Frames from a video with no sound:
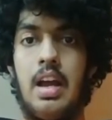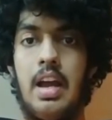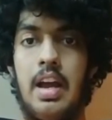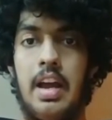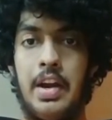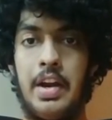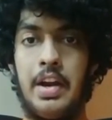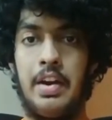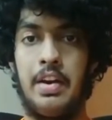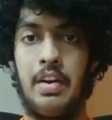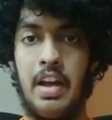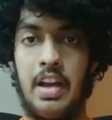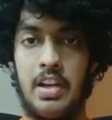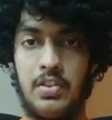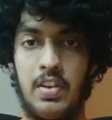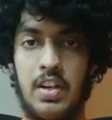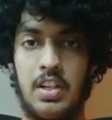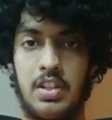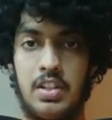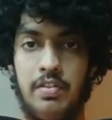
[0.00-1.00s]
And as
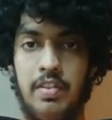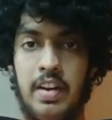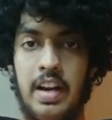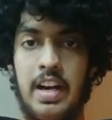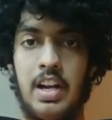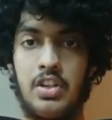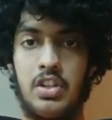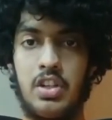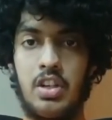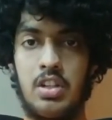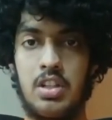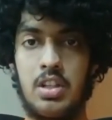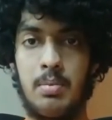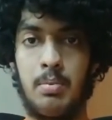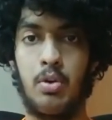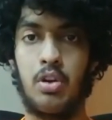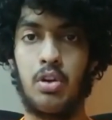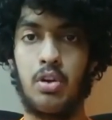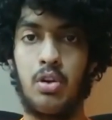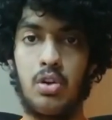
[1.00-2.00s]
far as the financial
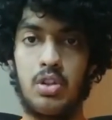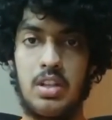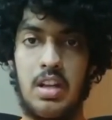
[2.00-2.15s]
support goes,